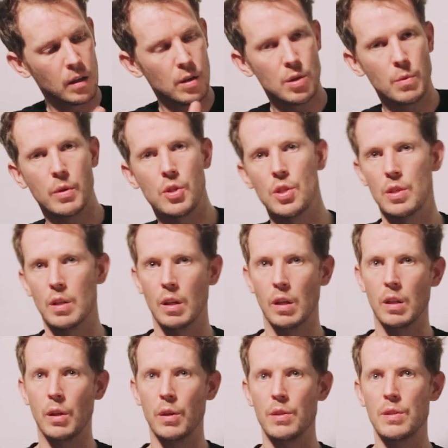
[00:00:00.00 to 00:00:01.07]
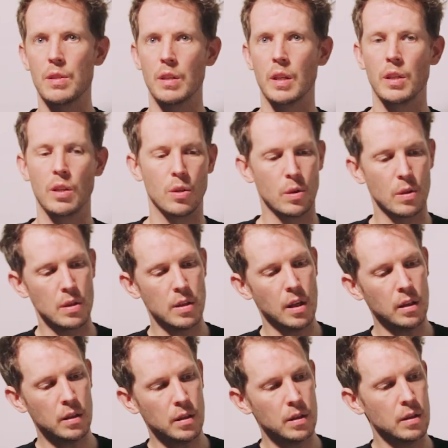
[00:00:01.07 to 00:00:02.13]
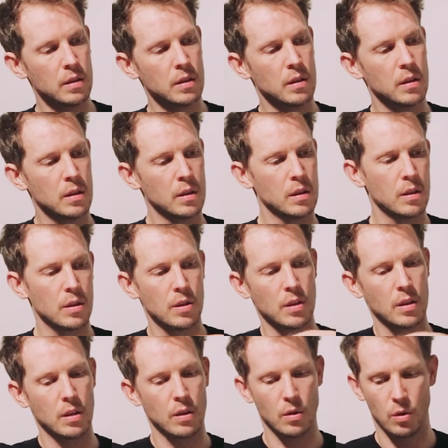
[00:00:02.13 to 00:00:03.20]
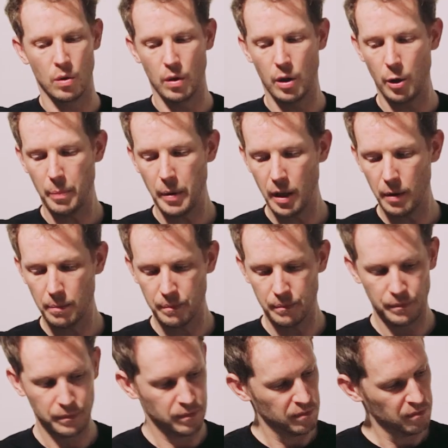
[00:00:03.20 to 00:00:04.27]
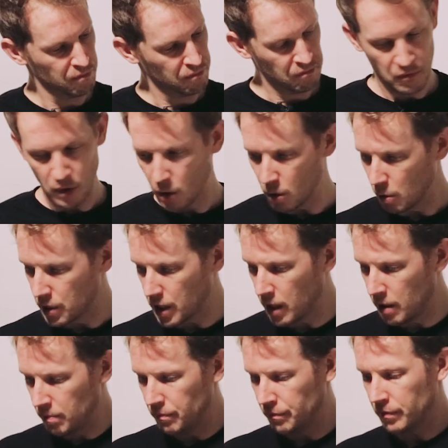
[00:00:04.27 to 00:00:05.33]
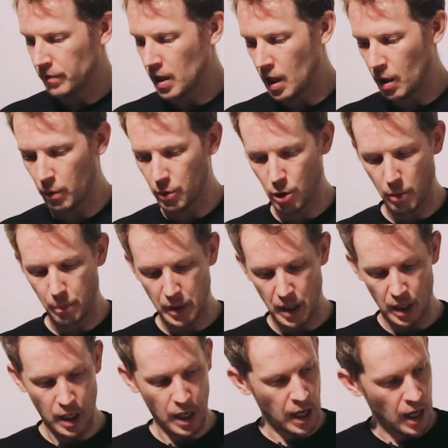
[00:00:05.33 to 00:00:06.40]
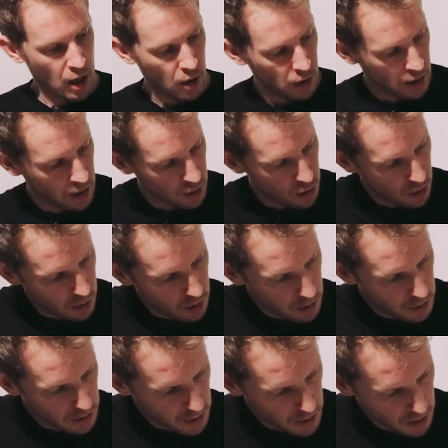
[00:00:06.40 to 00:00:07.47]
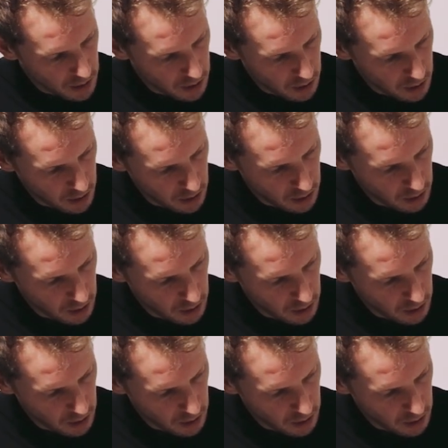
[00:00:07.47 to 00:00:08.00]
your switches can close and your door's locked, or open it. All done. Now we'll drop in our drawers.